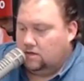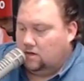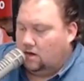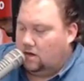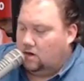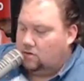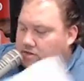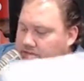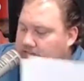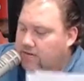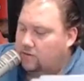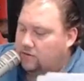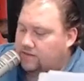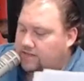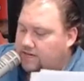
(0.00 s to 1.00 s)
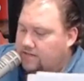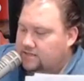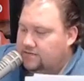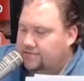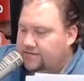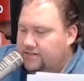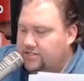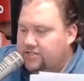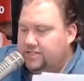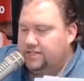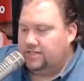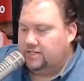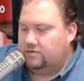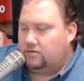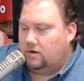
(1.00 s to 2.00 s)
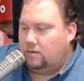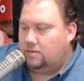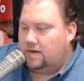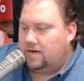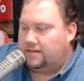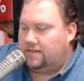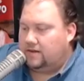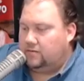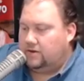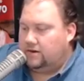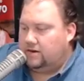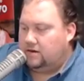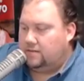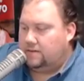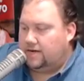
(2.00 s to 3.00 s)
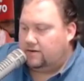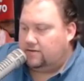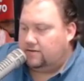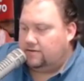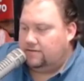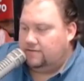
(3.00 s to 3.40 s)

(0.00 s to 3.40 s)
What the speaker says: Oh, is that what that Da Vinci robot that we hear about?